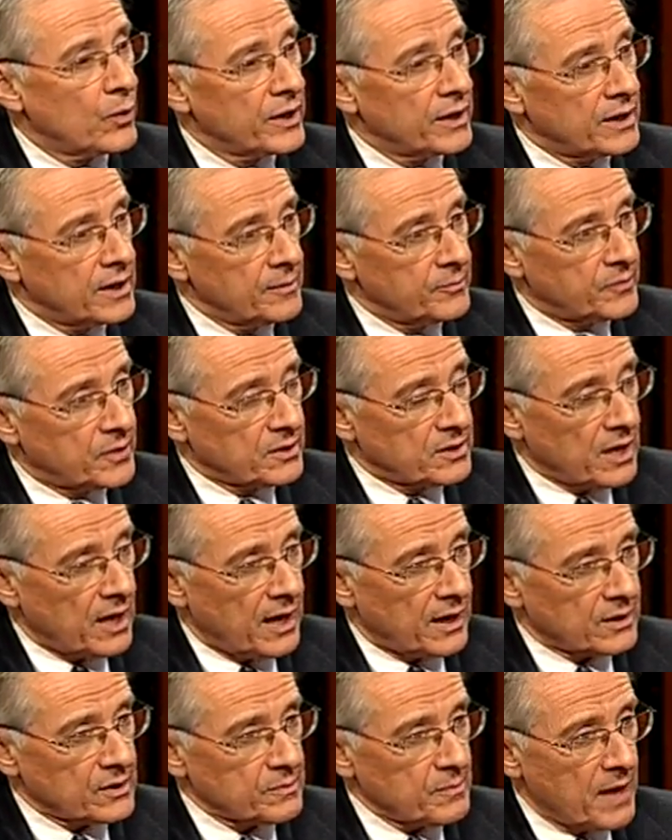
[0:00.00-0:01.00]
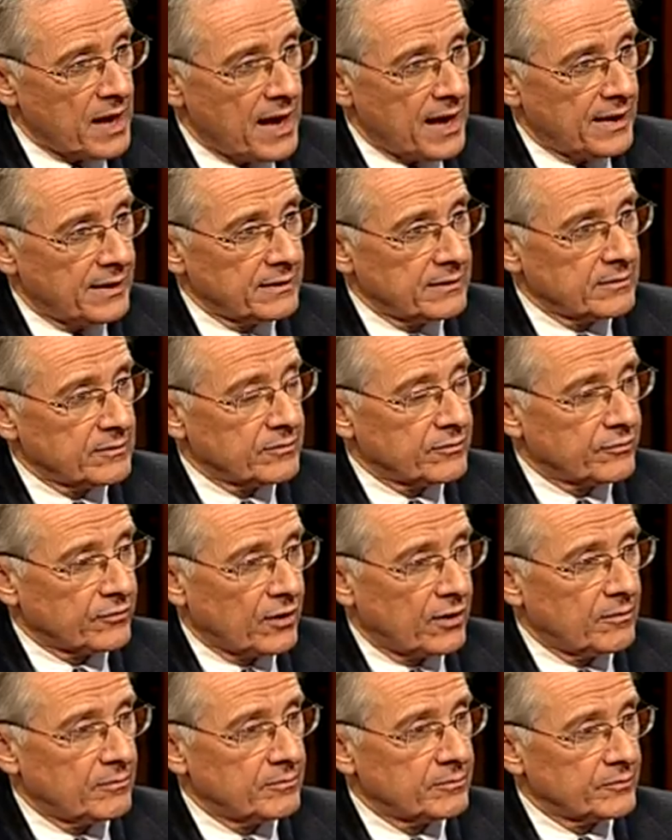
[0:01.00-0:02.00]
We keep the taxman
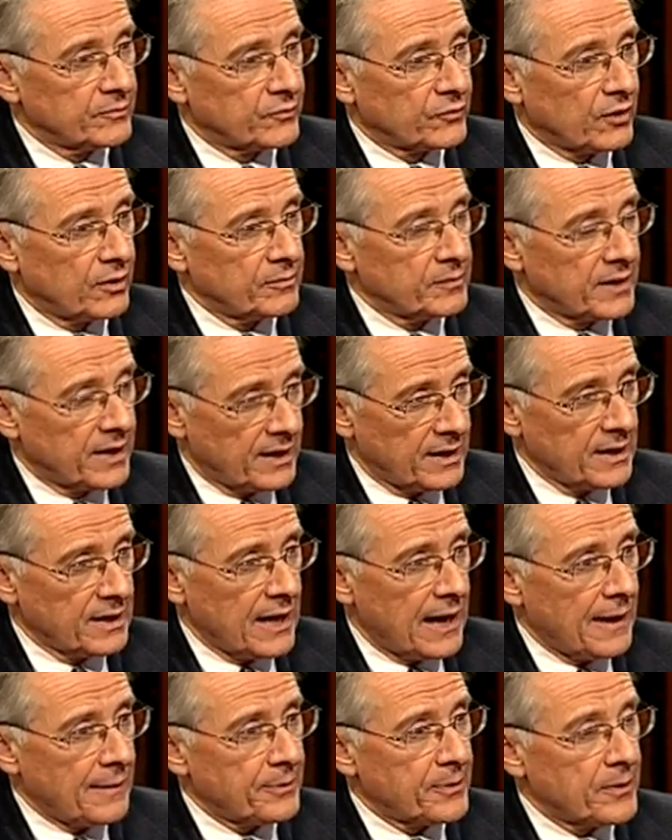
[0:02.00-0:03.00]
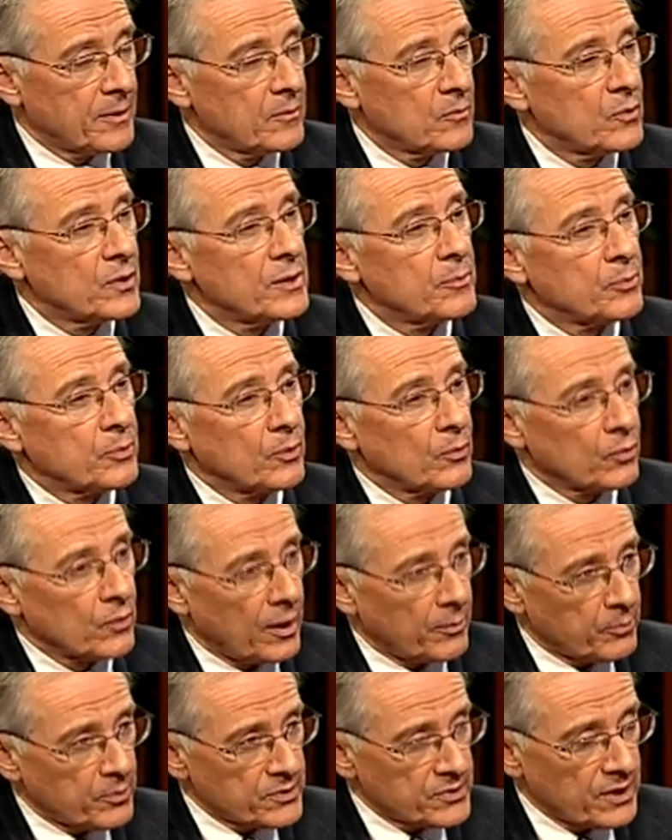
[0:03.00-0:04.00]
from getting at them. We
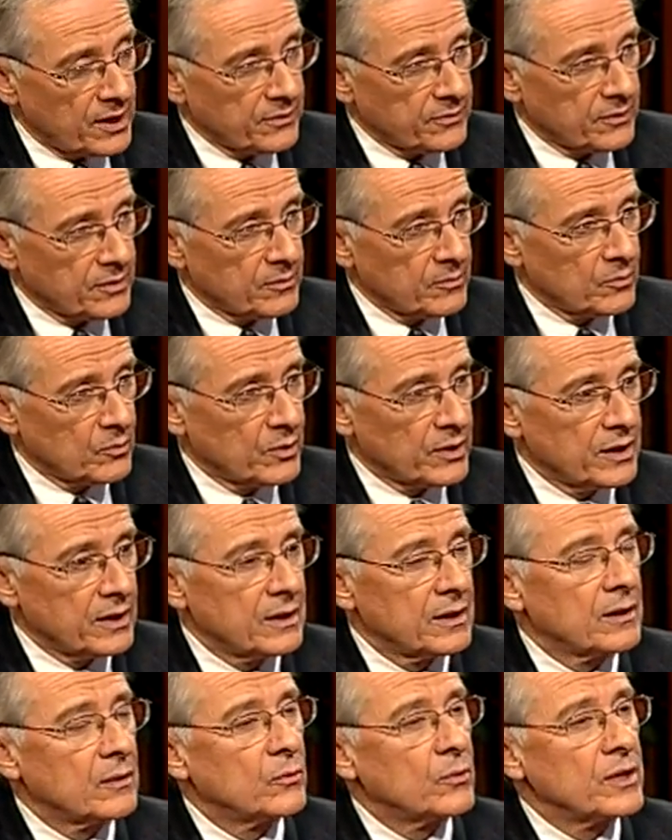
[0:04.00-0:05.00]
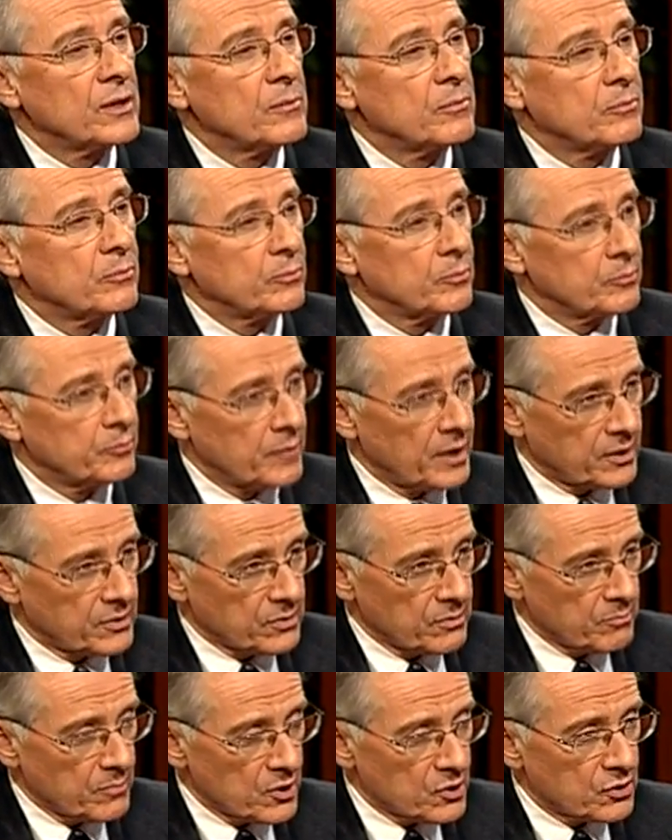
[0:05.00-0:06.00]
represent them. We make
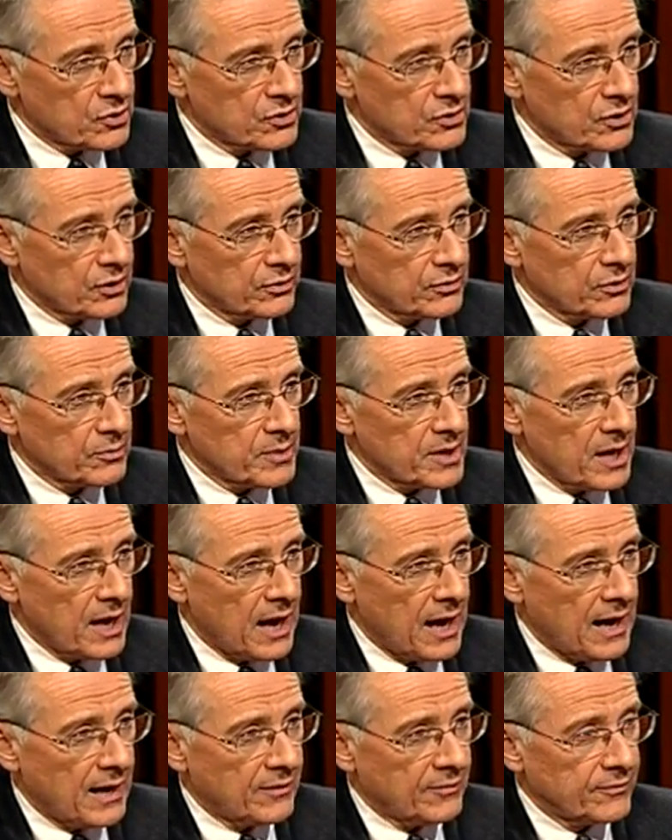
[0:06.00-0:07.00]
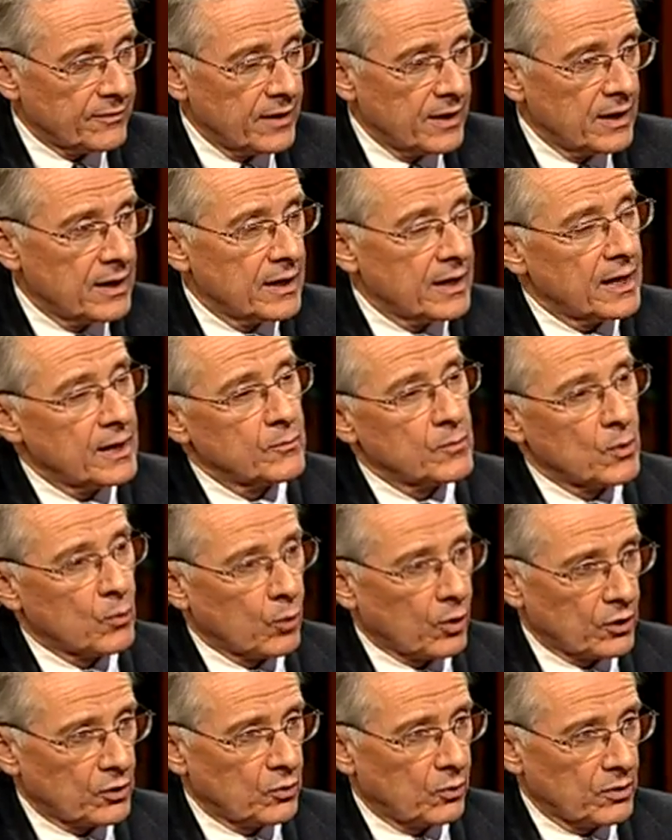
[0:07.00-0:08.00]
submissions on their behalf. And we
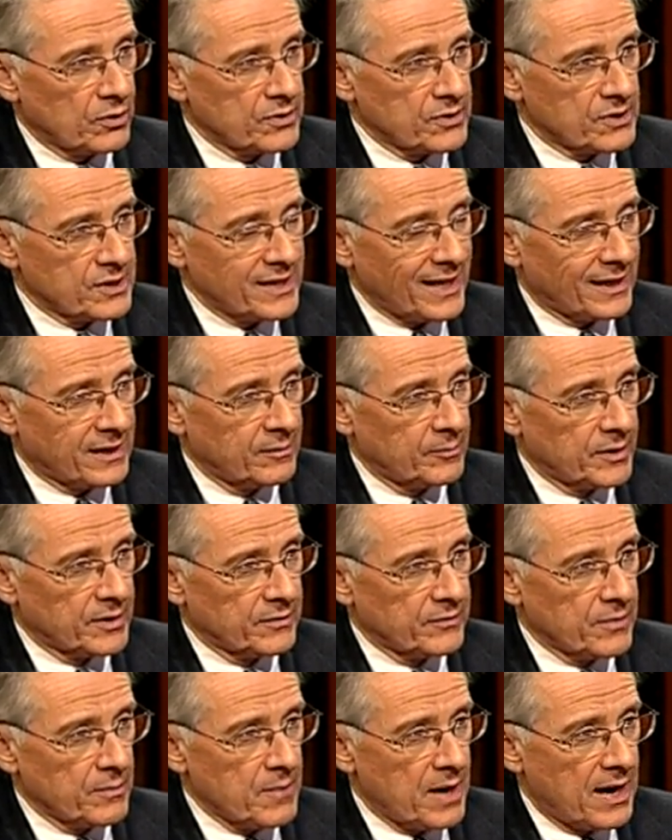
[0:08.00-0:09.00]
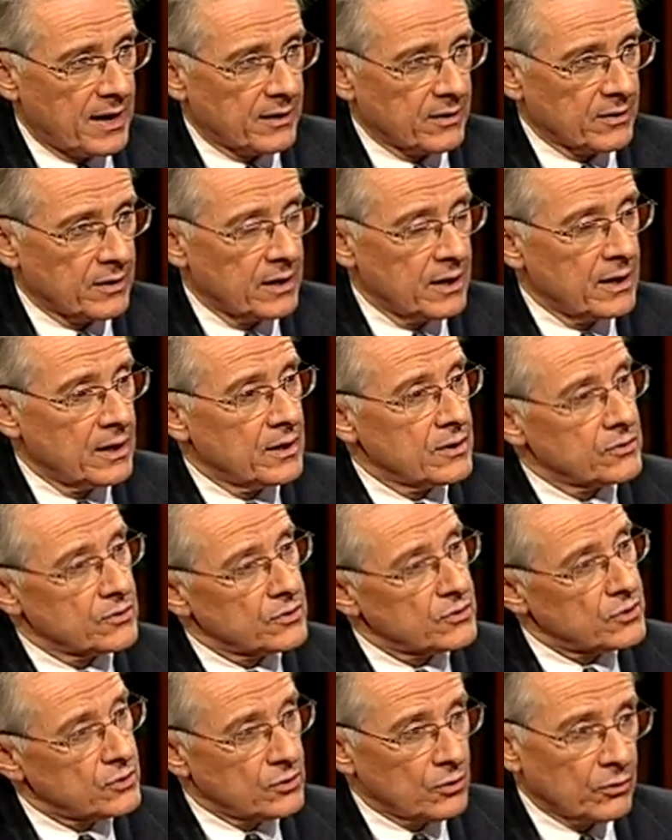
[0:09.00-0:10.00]
work towards a settlement of the matter so
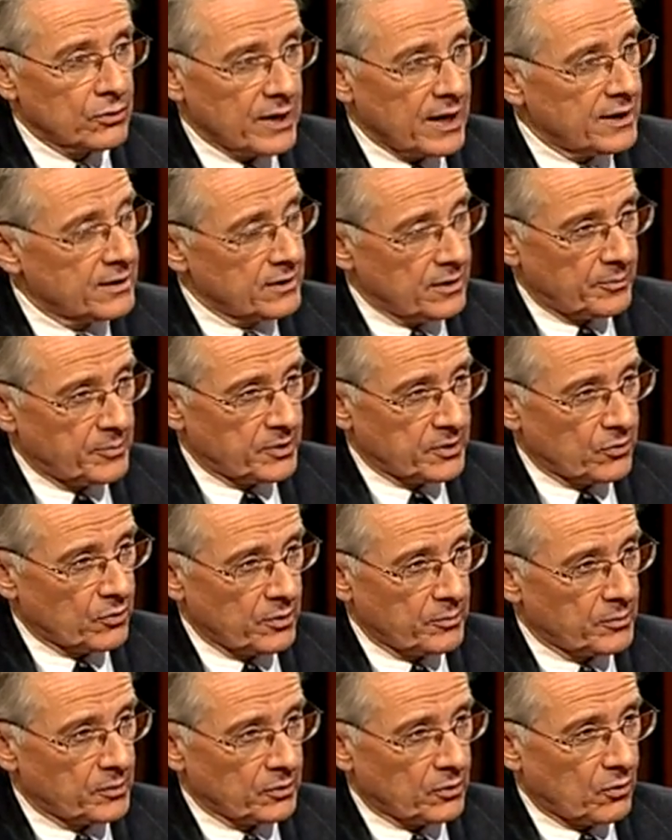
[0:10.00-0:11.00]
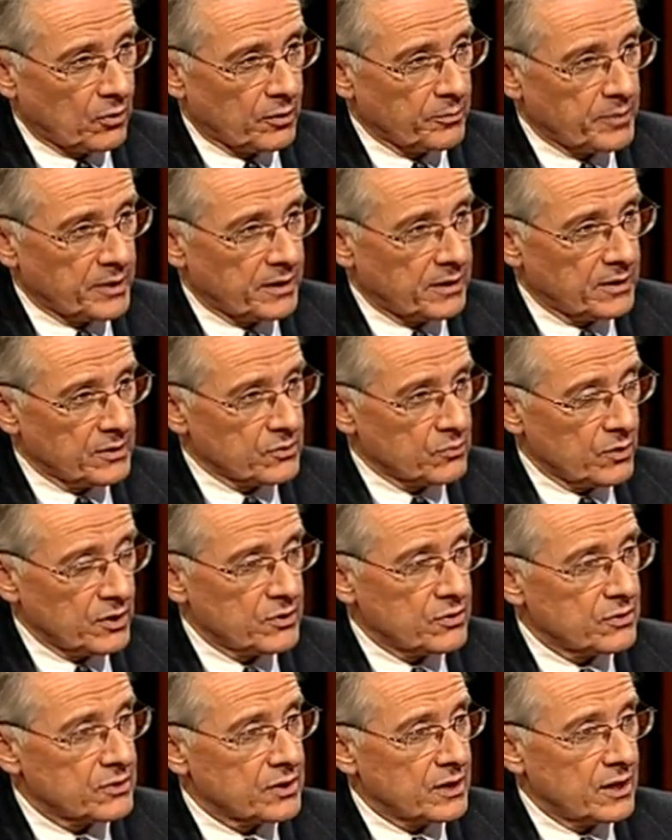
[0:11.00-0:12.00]
that you don't end up in criminal court, because
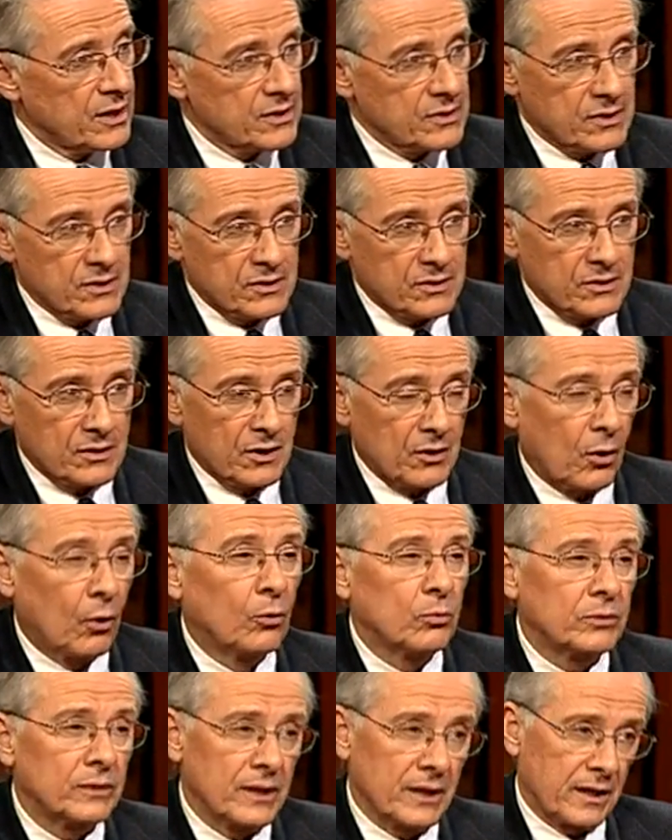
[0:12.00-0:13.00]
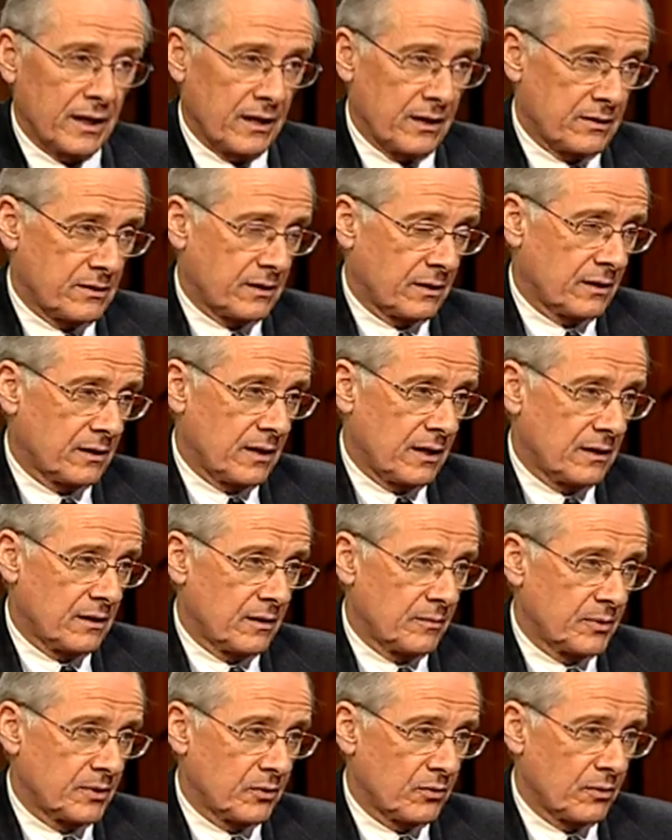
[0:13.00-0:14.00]
Richard's case isn't the only case that can end
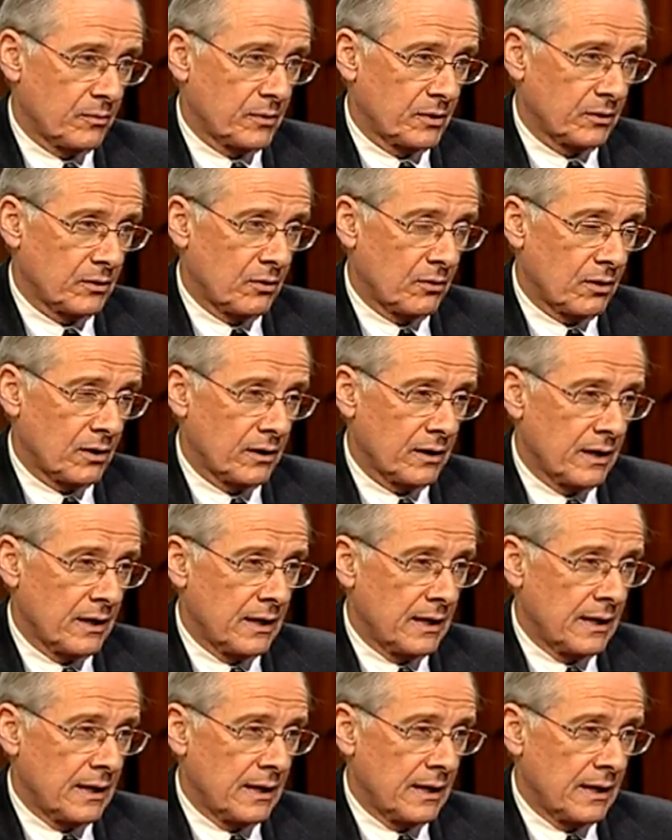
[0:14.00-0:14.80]
up in criminal court.